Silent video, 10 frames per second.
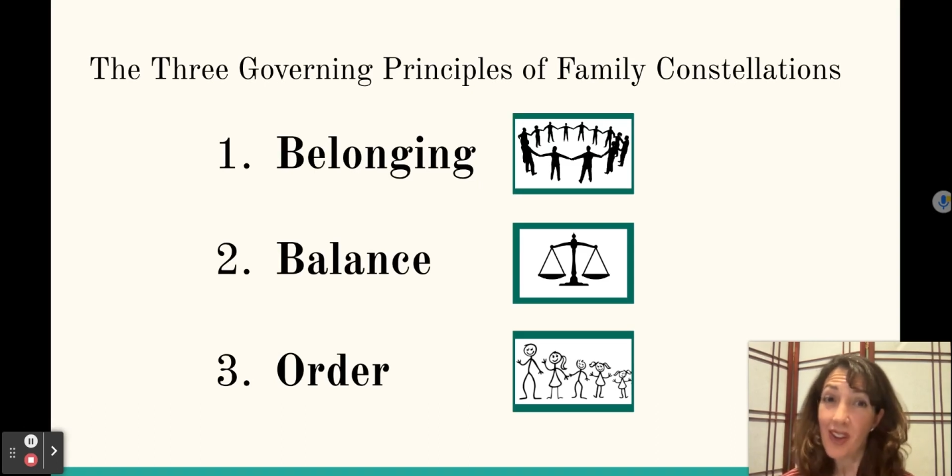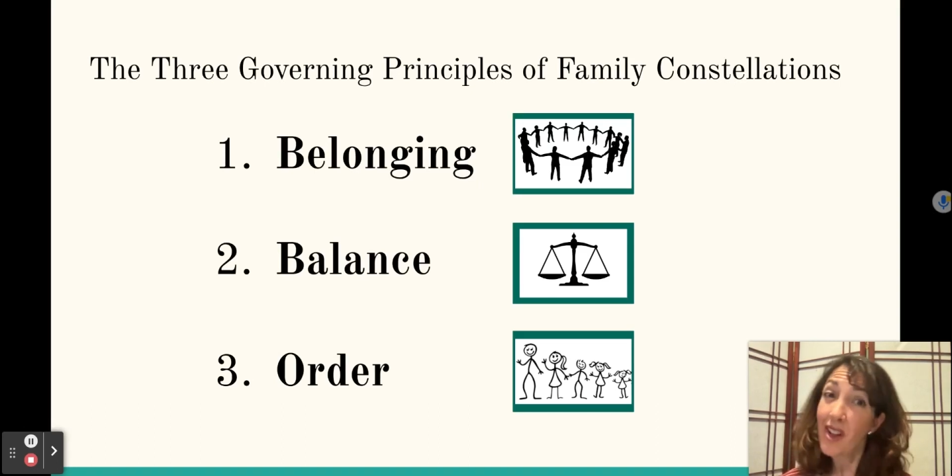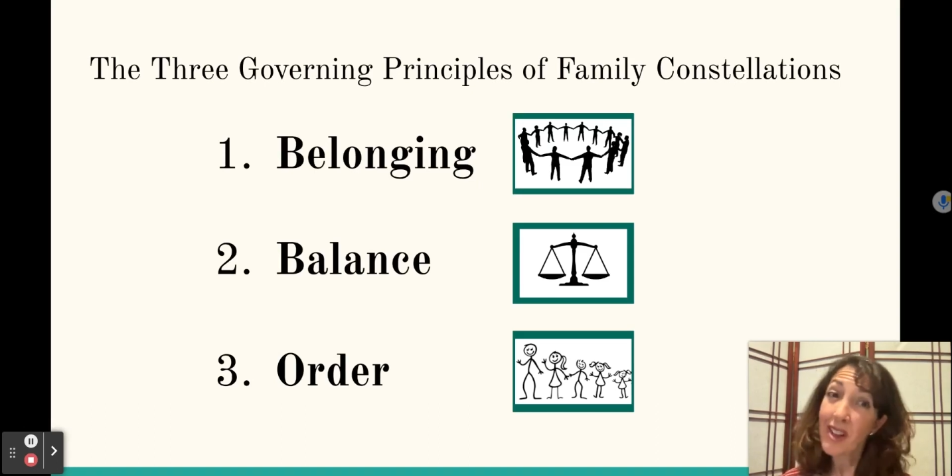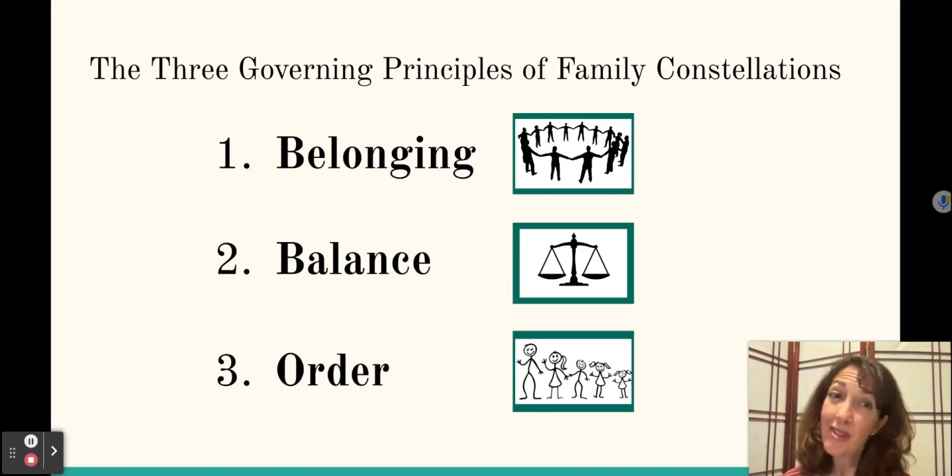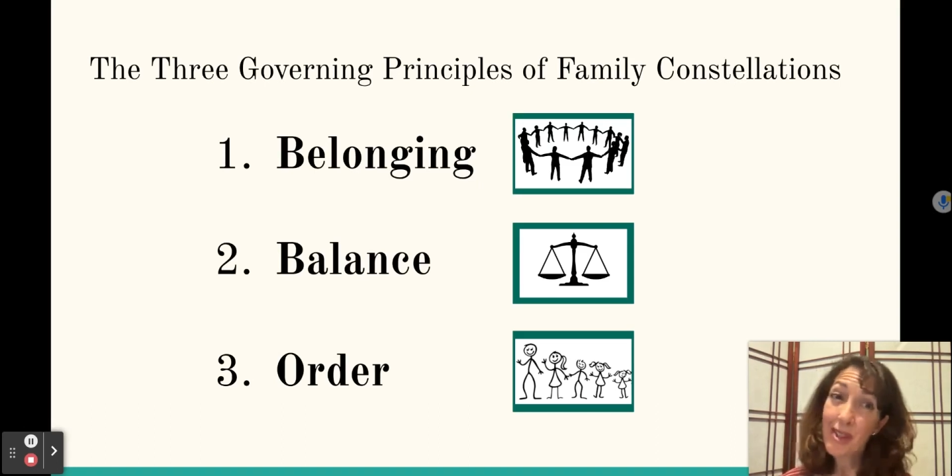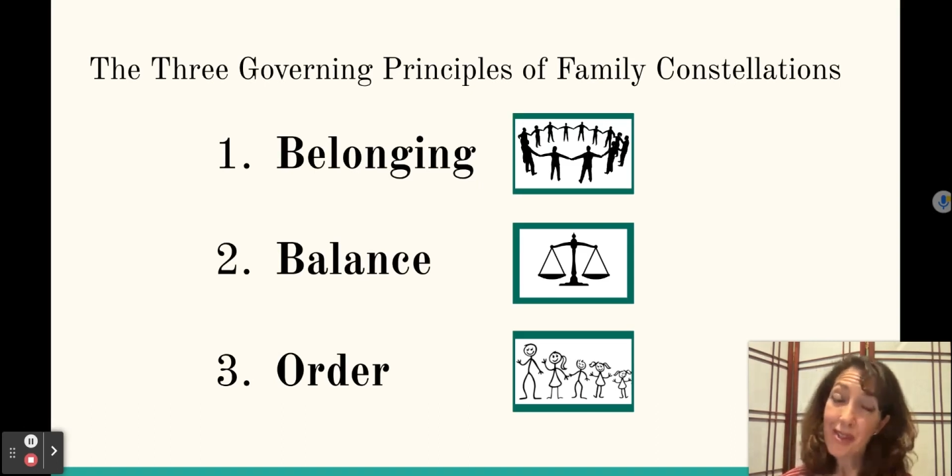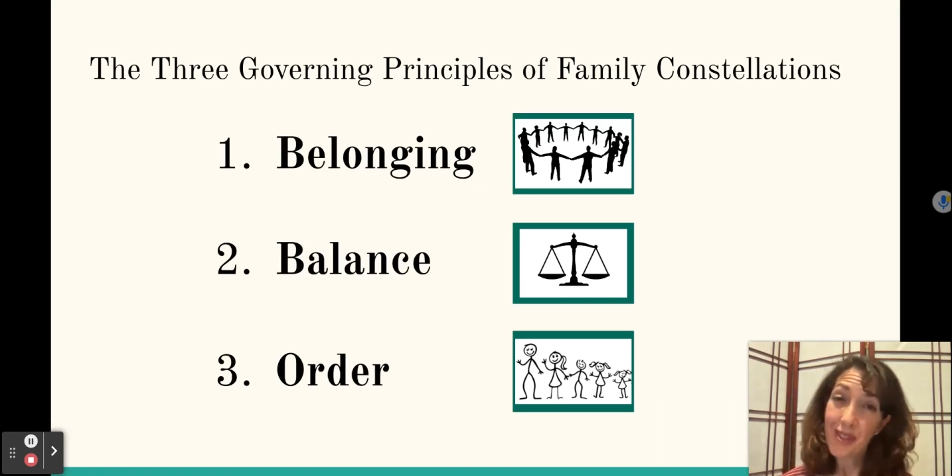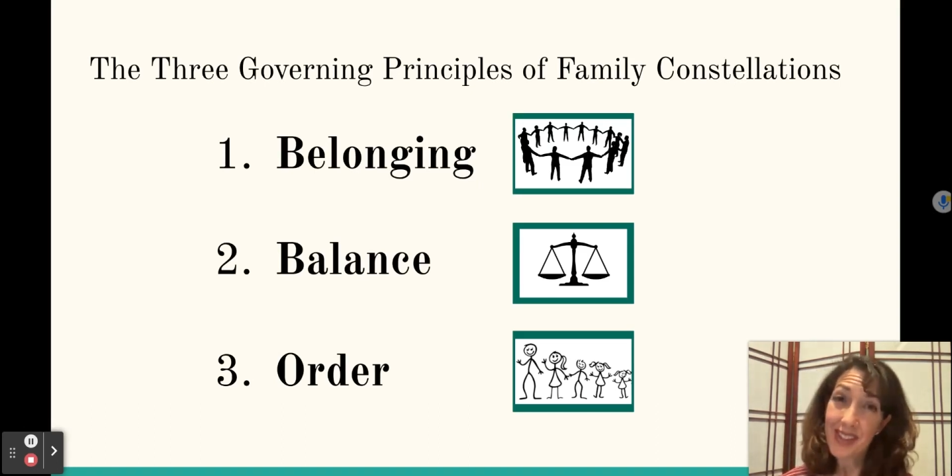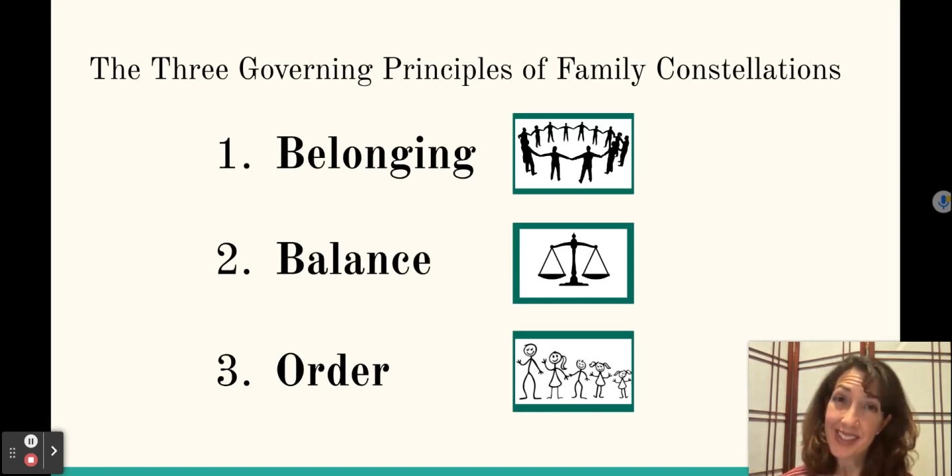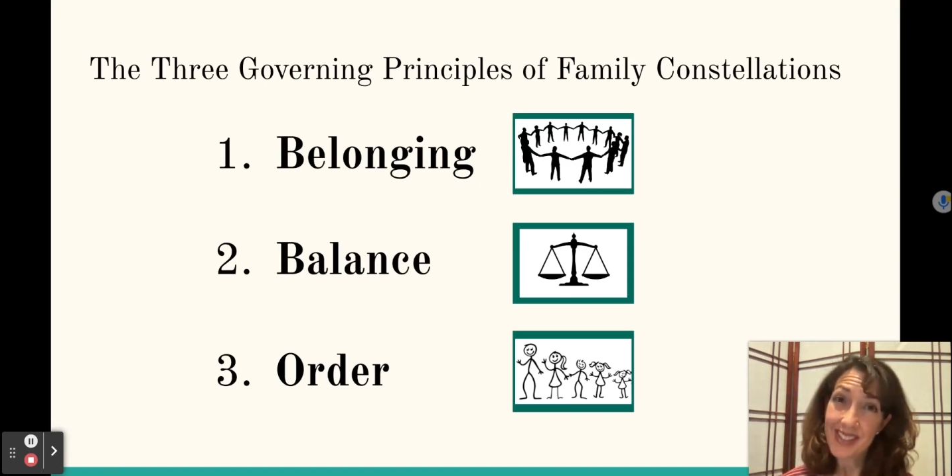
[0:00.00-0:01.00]
all of your
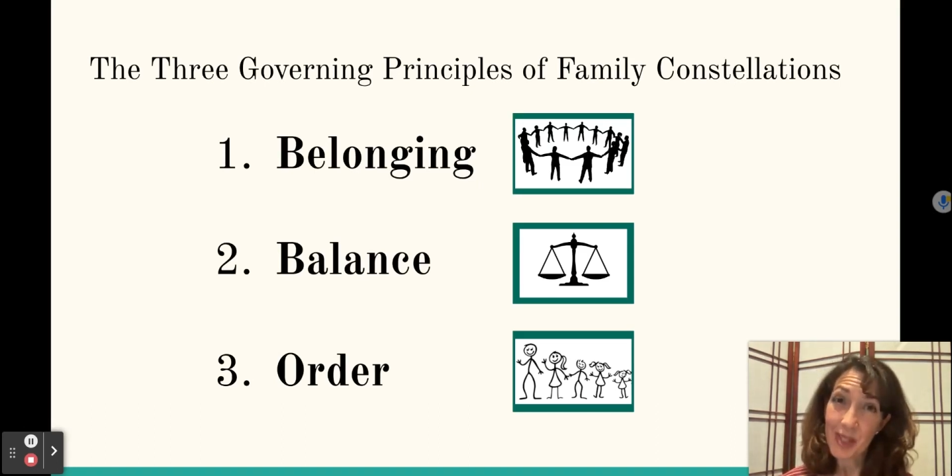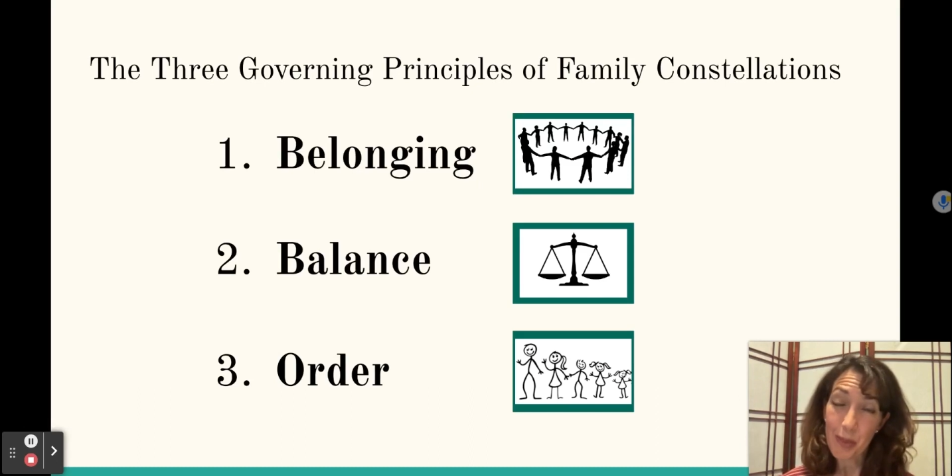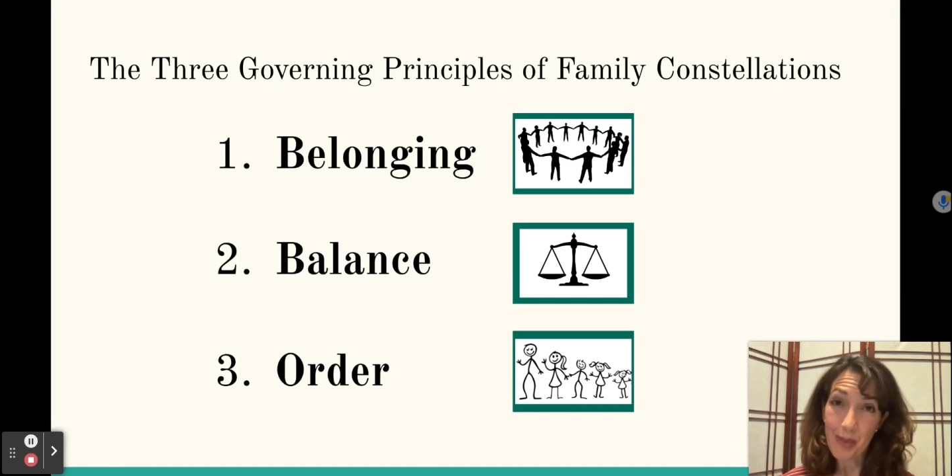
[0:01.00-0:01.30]
friends are